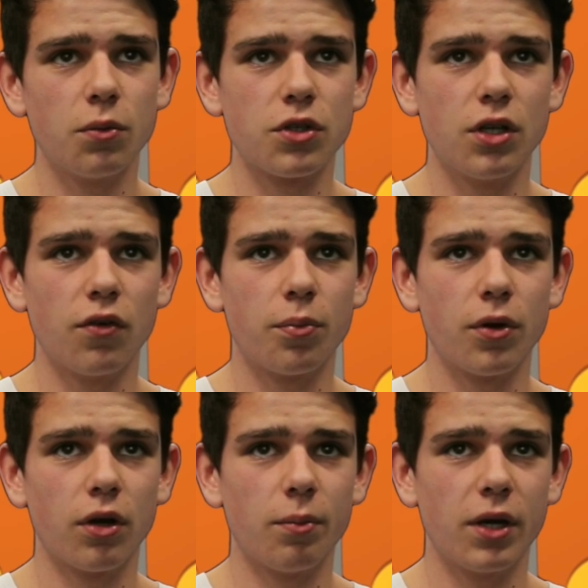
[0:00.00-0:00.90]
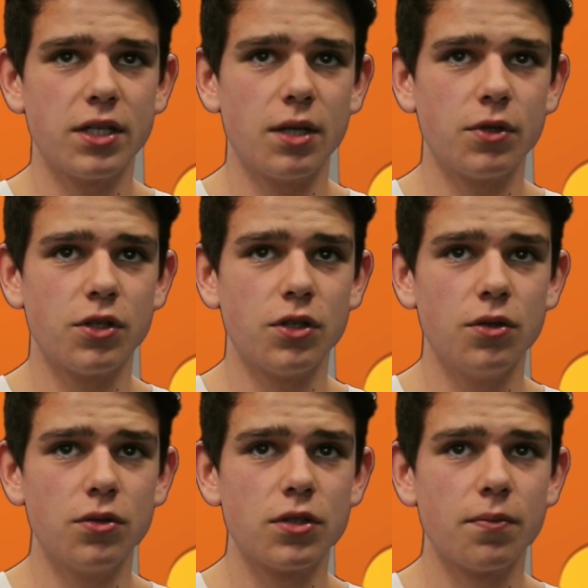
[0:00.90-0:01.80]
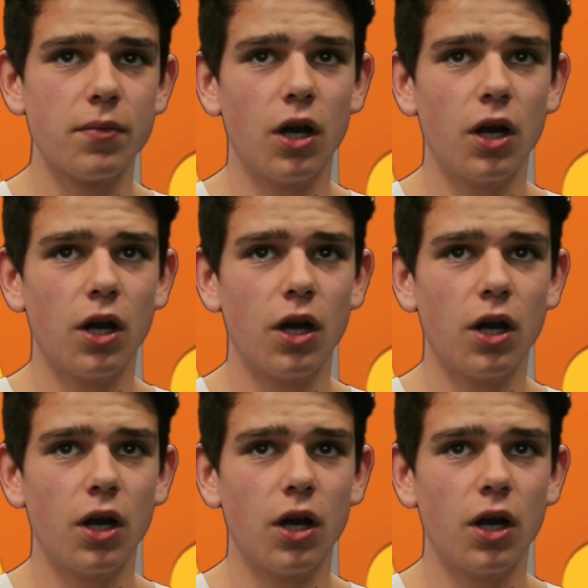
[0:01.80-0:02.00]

was another program I attempted to use.